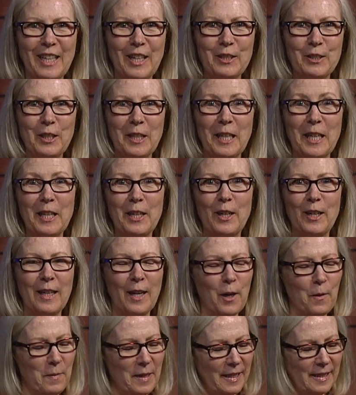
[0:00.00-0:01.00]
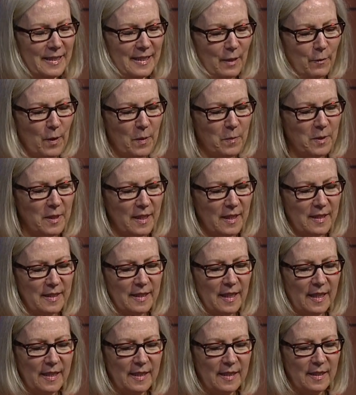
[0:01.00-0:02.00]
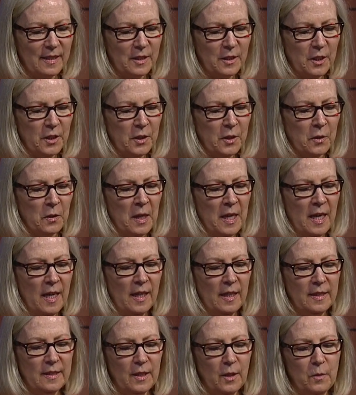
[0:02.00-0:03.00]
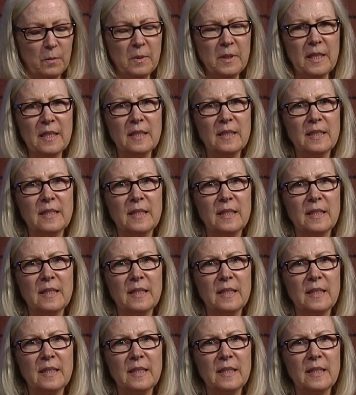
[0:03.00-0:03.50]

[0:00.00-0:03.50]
actually um, is and what political scientists do. So political